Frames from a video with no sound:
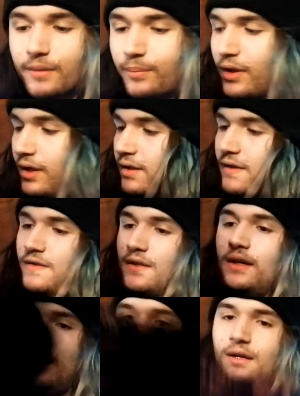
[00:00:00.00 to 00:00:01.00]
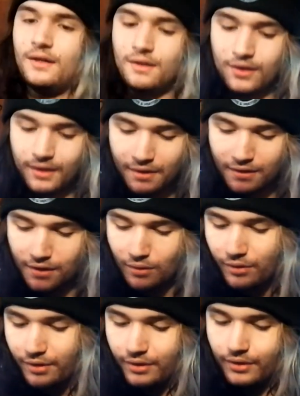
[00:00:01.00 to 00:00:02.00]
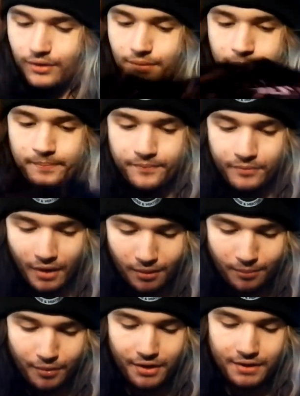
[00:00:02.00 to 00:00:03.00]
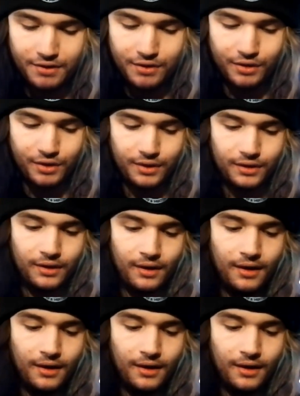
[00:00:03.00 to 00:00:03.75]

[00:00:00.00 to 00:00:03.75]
up is a cute little bleach shirt.